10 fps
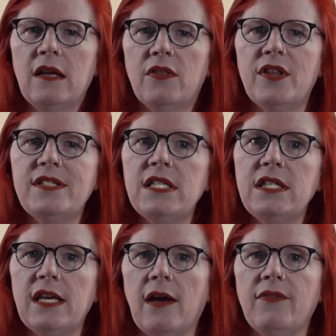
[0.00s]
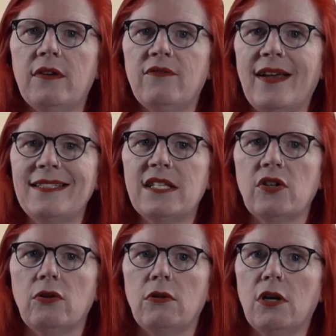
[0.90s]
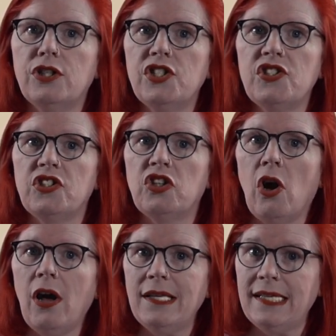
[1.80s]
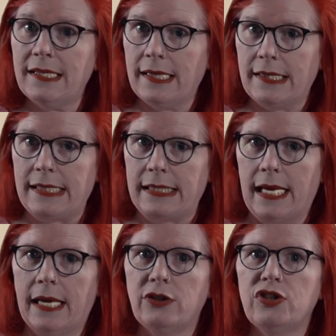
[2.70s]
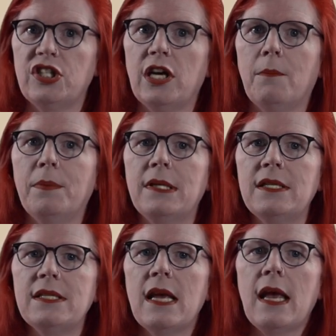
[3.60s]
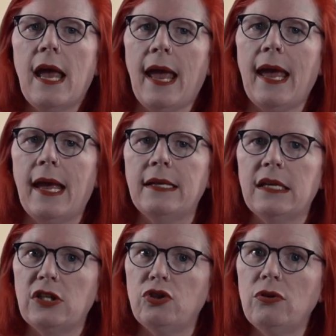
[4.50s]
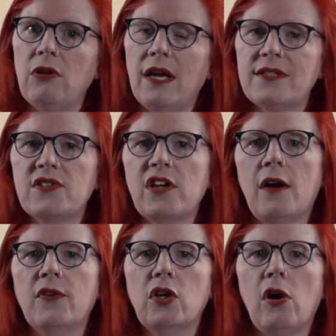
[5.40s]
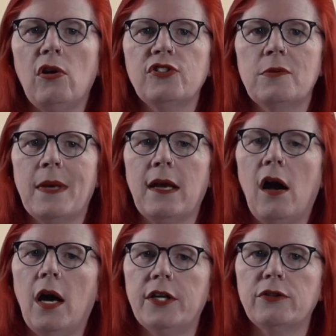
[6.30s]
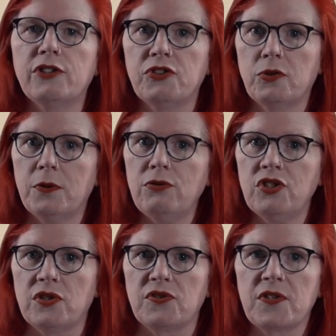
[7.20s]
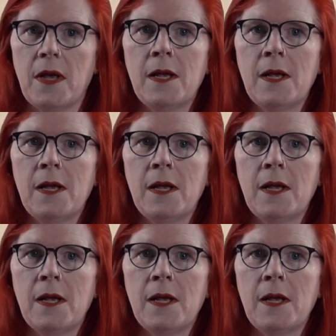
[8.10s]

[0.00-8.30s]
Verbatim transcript: This ETF invests in the largest non Canadian energy companies and it utilizes covered calls to make higher distributions.